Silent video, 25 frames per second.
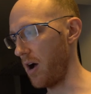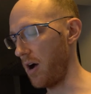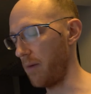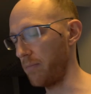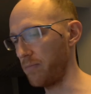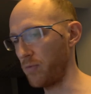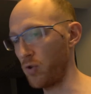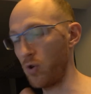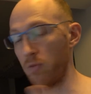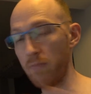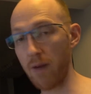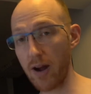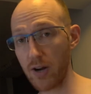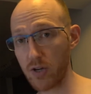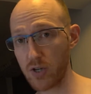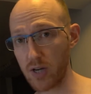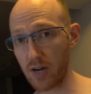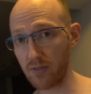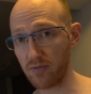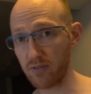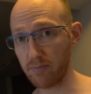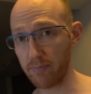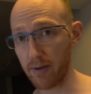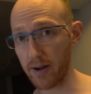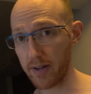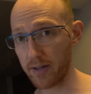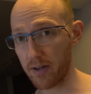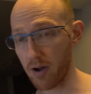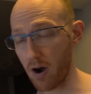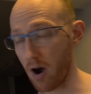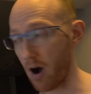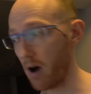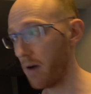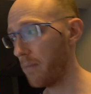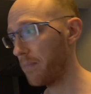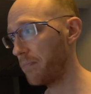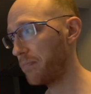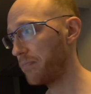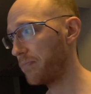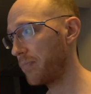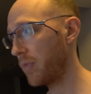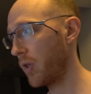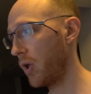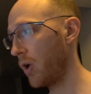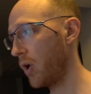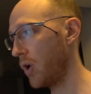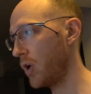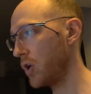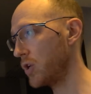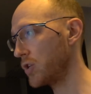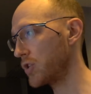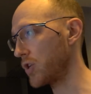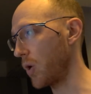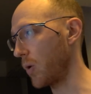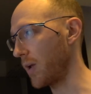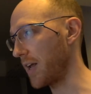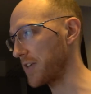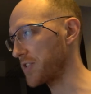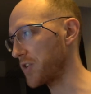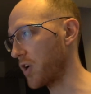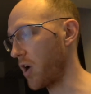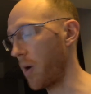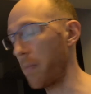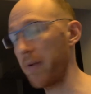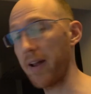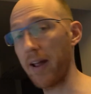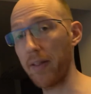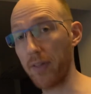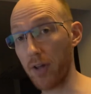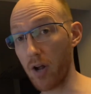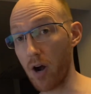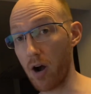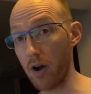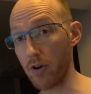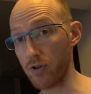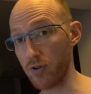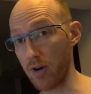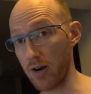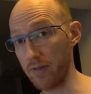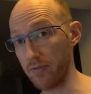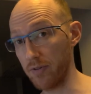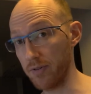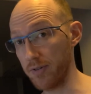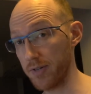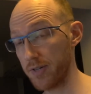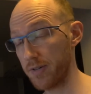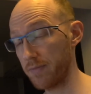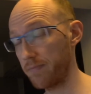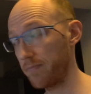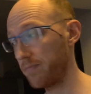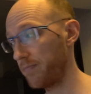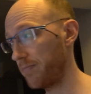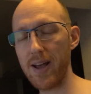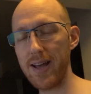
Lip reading: You might travel by car, so let's accommodate the car drivers.